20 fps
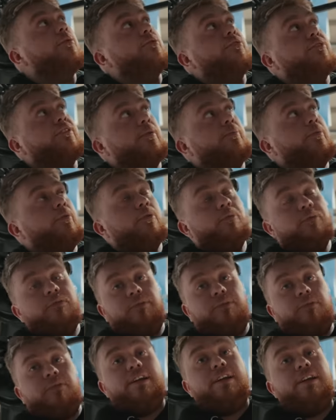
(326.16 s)
we're stepping up
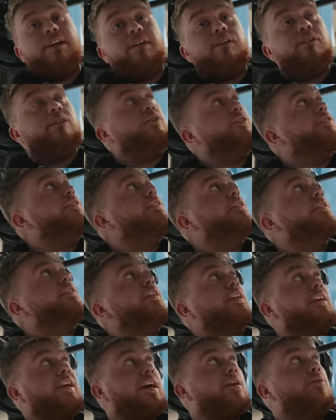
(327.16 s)
to 3-inch,
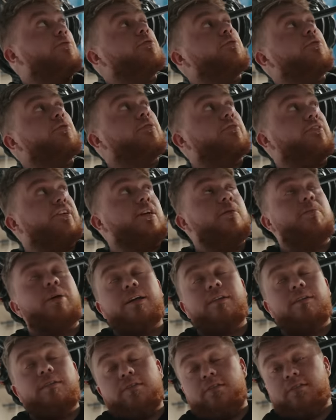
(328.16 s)
again with another
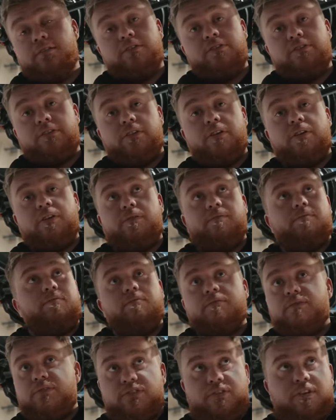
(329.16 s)
V-band. So
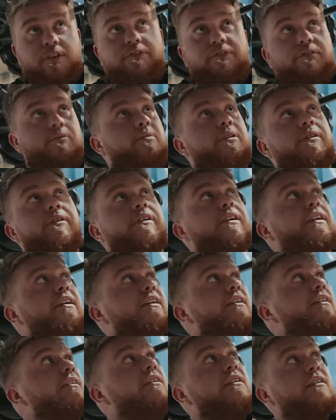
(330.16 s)

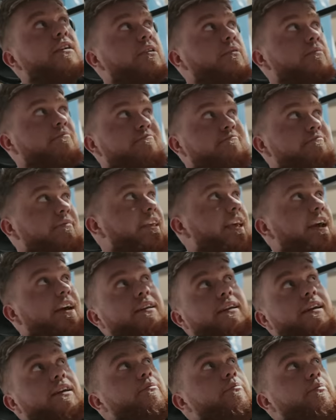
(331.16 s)
serviceability,
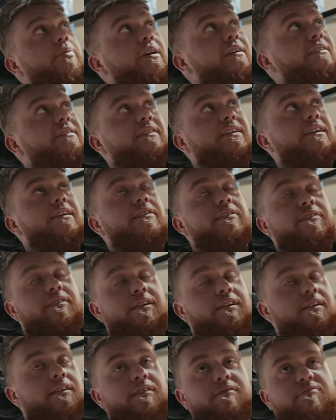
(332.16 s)
getting it in bits
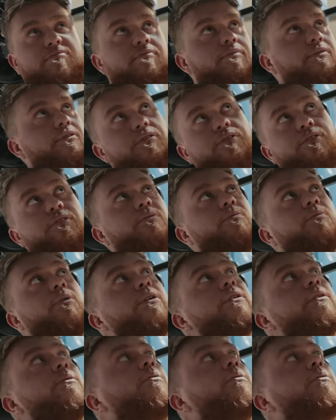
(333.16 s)
easy, it's just what you